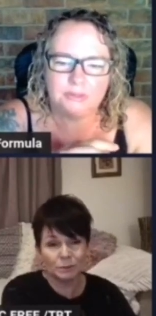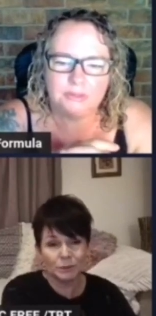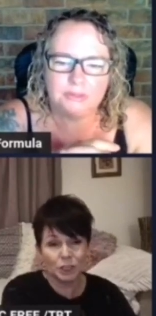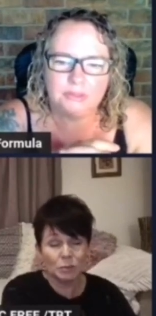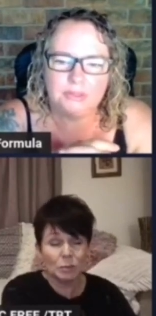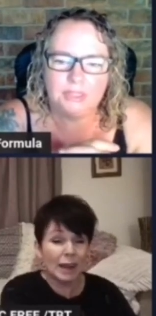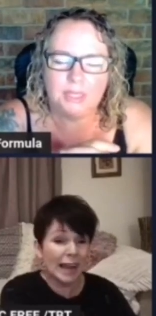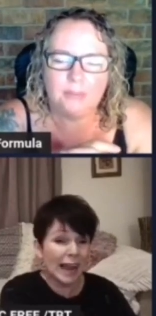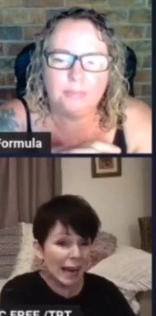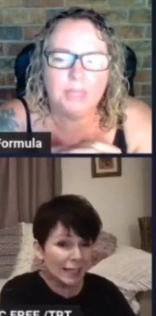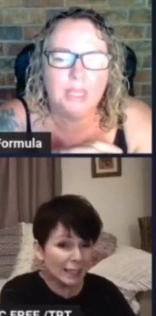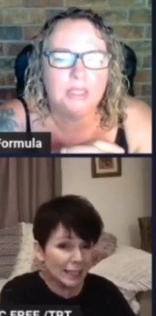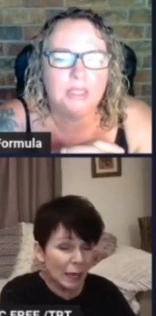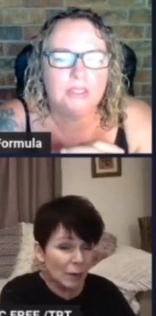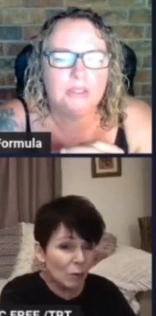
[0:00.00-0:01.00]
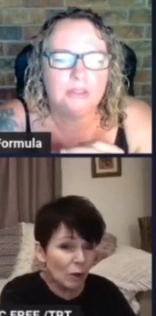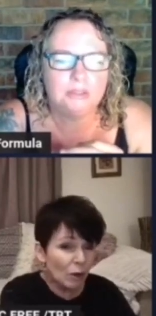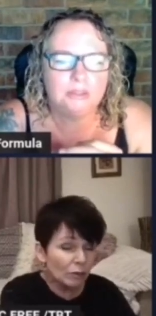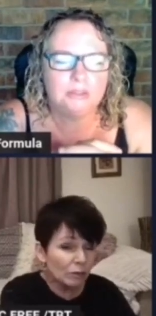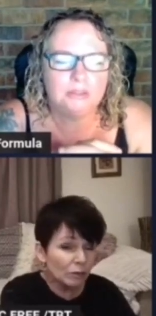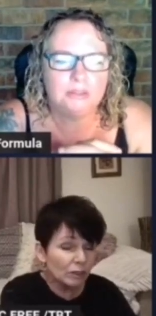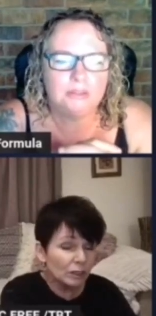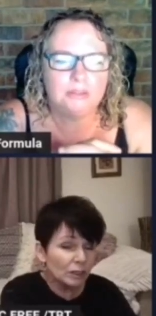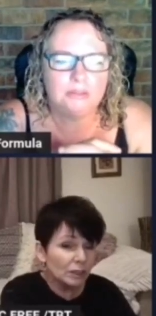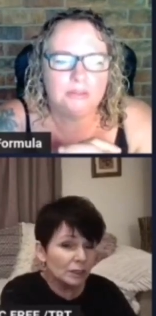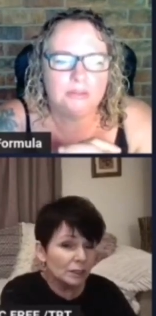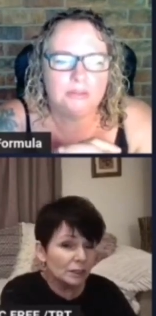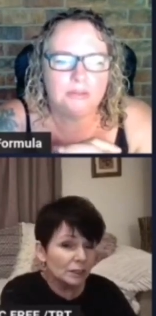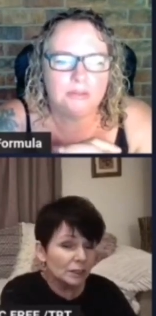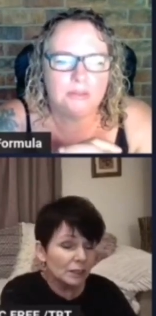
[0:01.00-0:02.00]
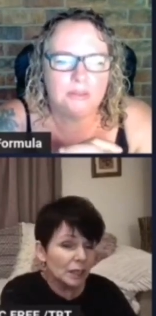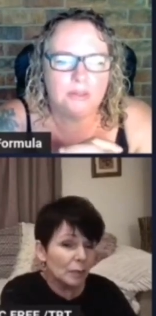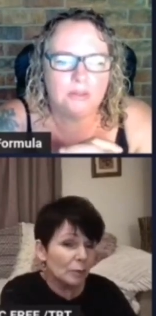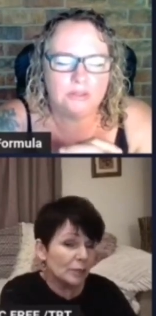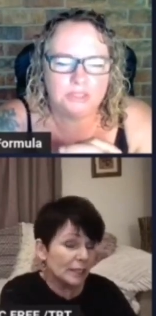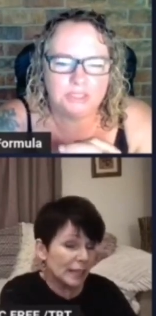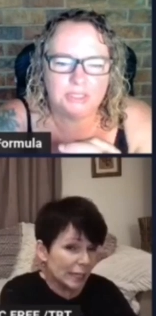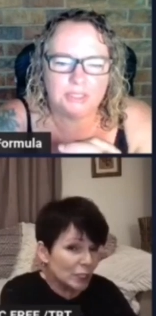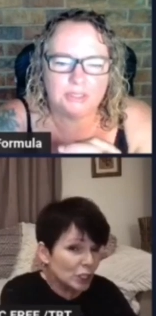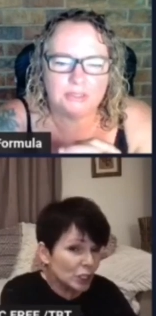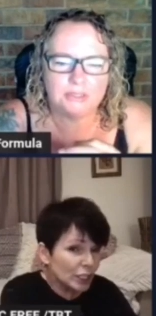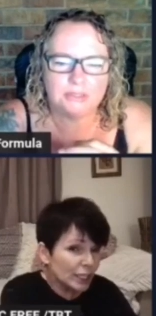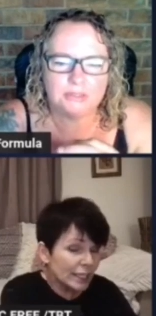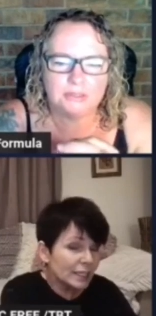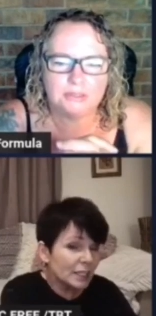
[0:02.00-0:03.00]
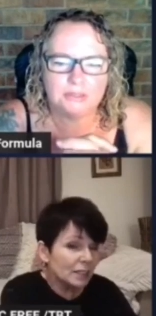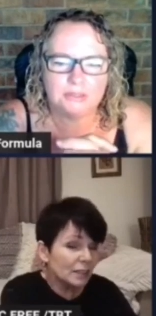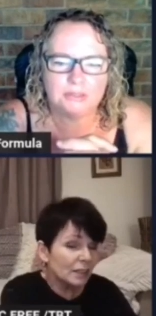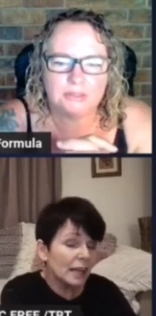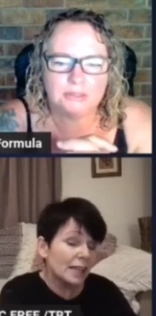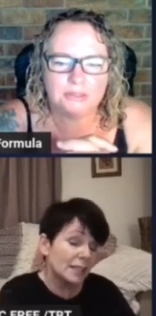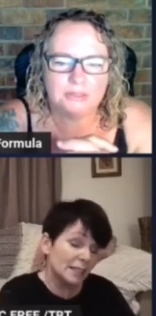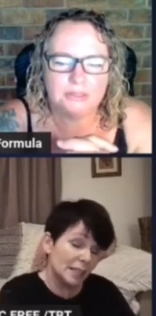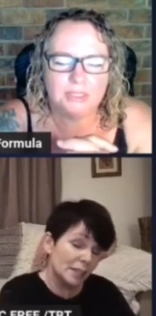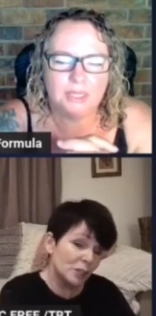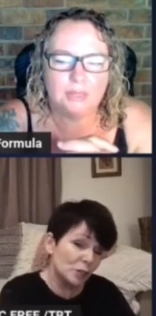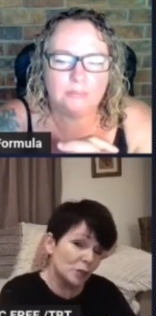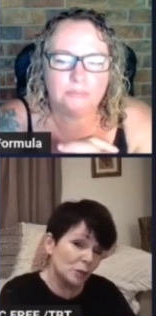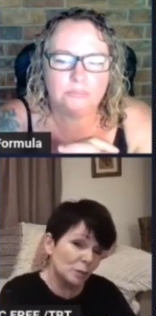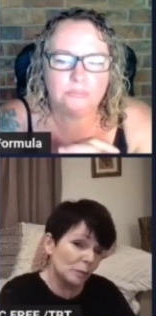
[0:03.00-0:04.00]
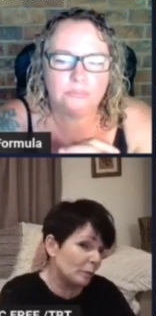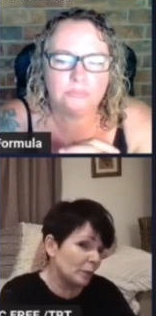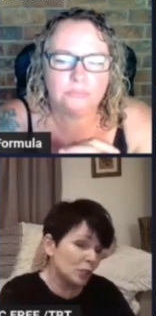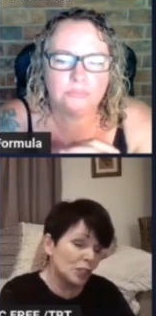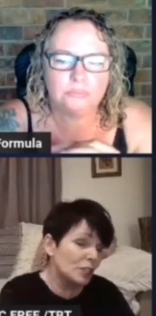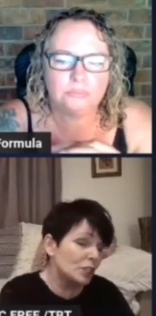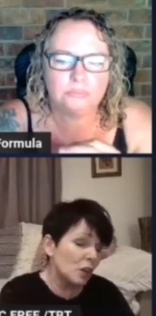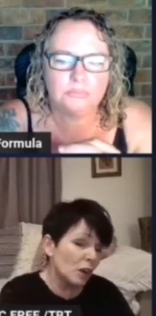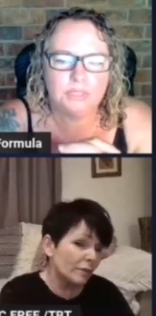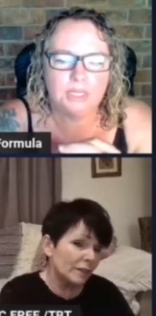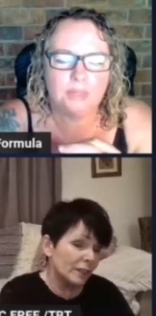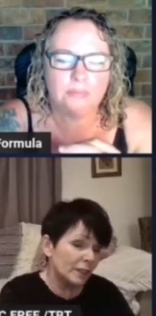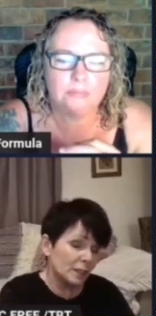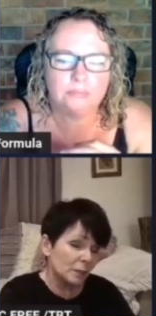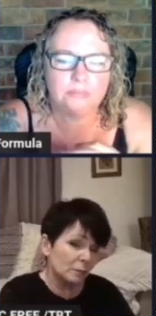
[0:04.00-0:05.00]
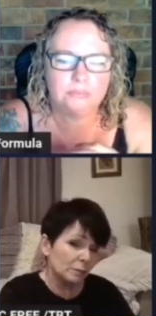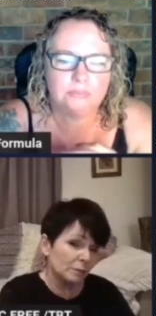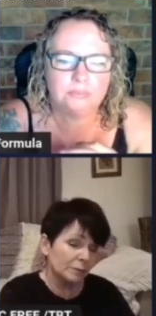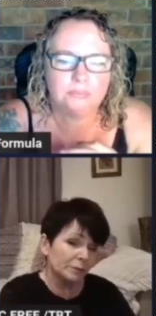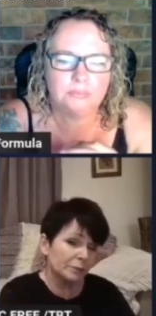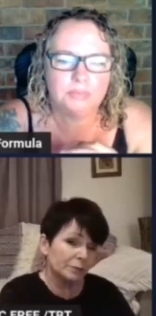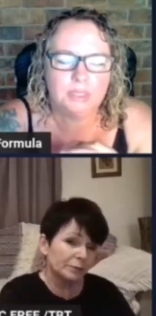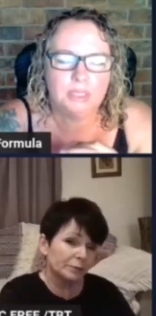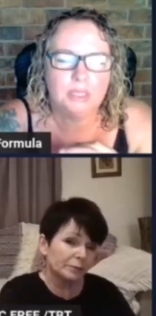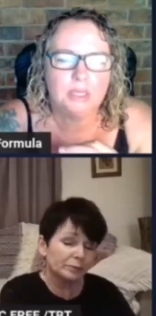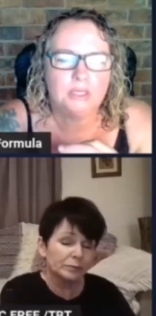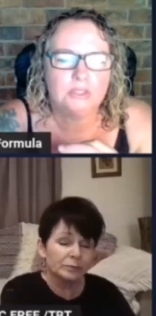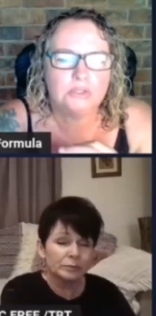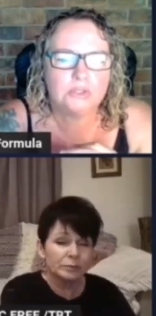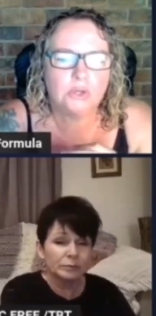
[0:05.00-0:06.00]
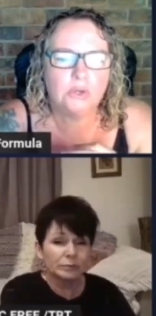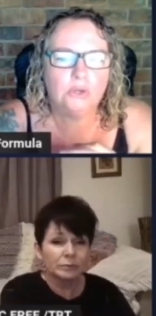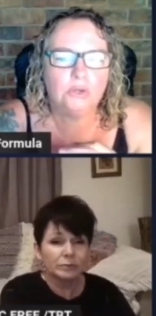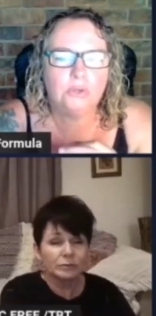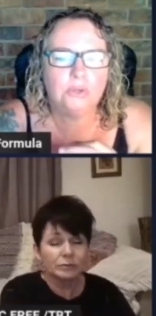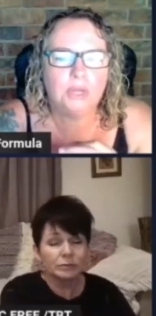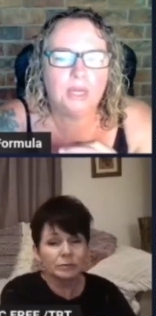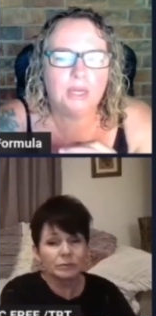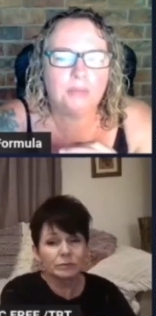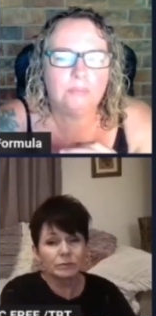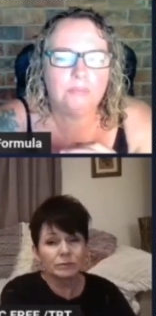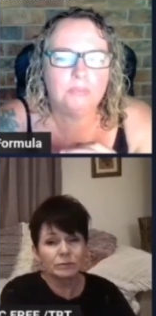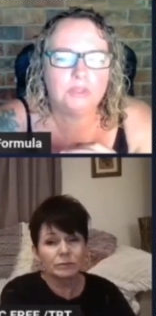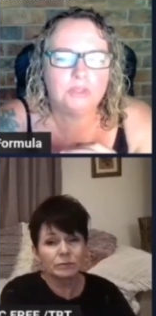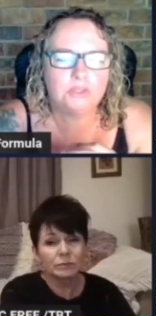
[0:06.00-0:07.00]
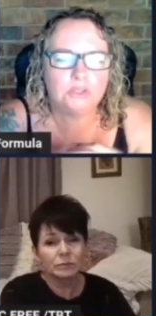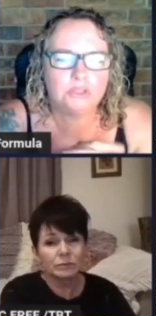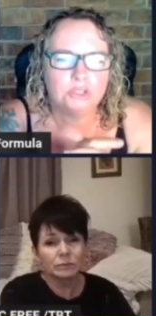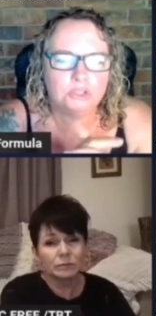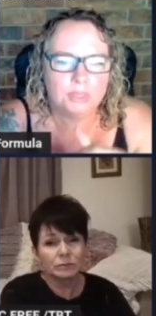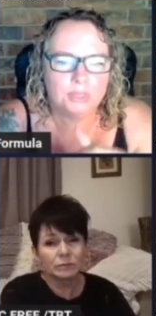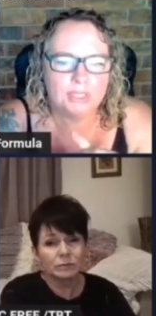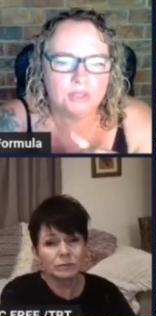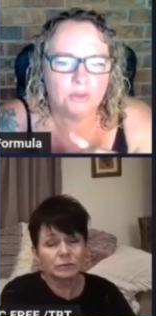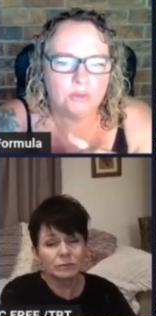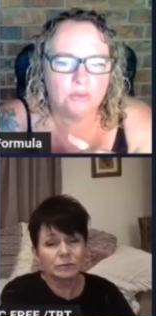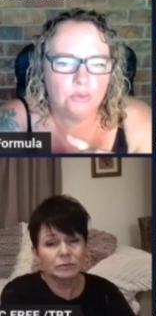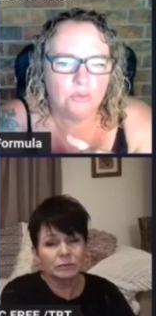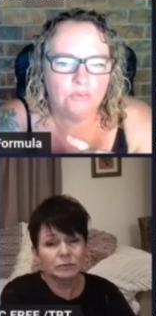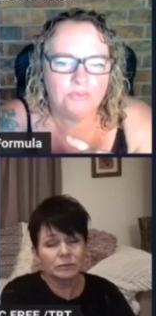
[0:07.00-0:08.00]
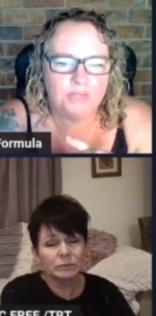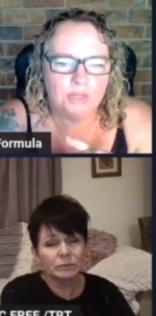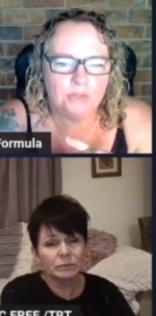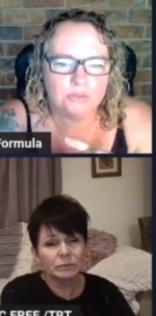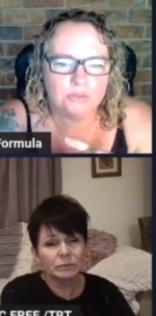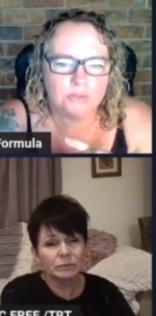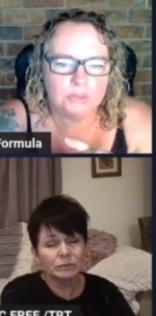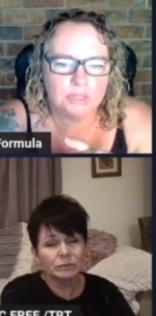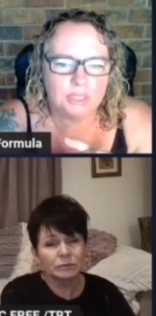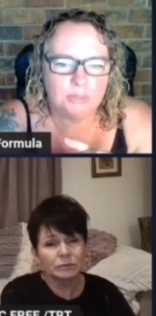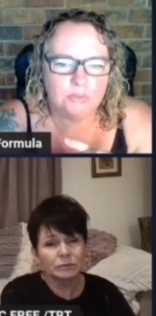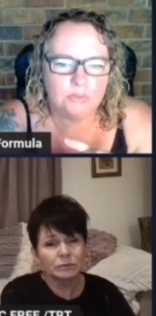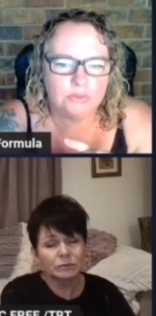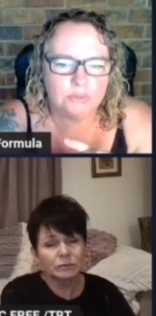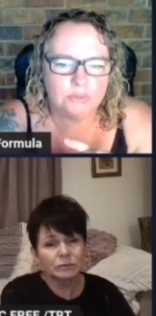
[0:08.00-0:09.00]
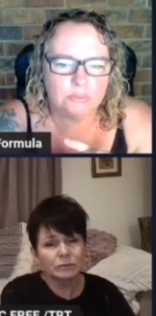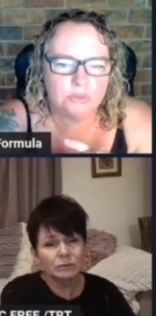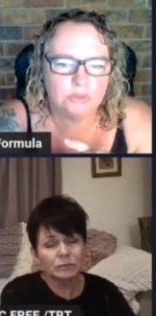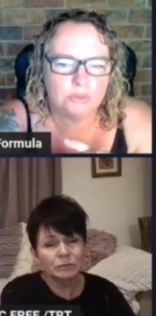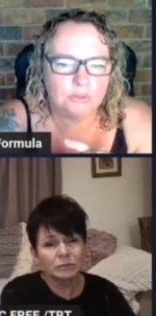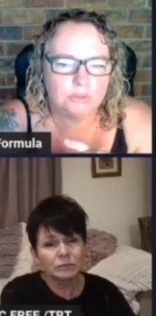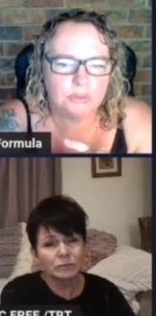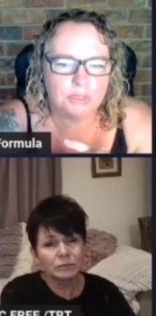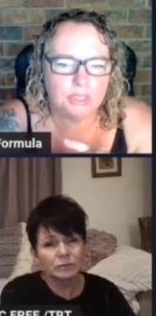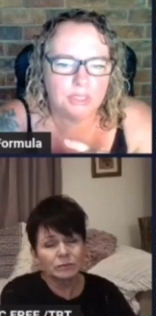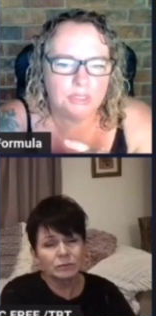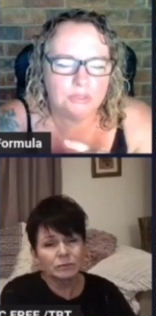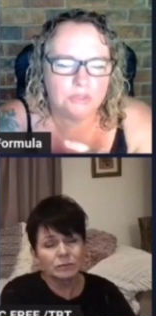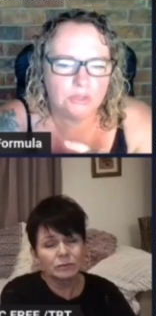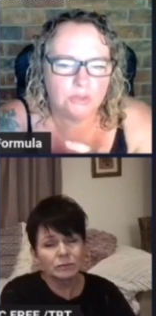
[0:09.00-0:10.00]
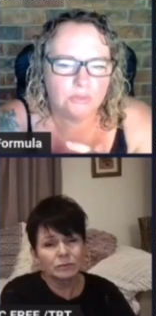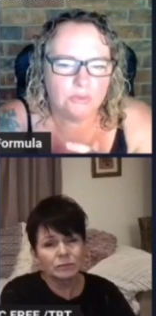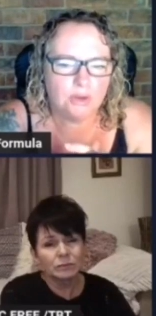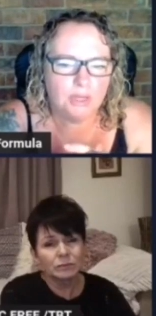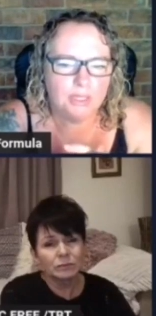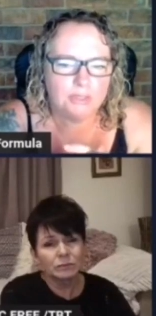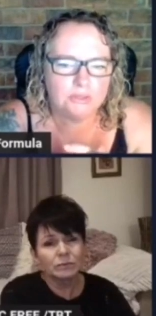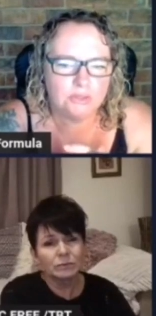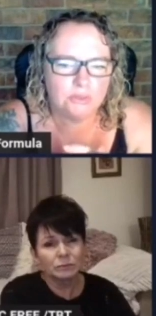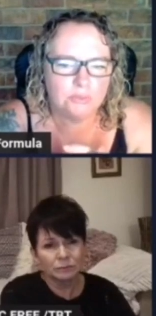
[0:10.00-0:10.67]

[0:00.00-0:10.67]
Speaker 1: she yeah. might act like one oh, and pretend does. she is as they do but she's not a victim
Speaker 2: so, um, so just quickly though, your videos on Kim Wilson were years ago, right? And so,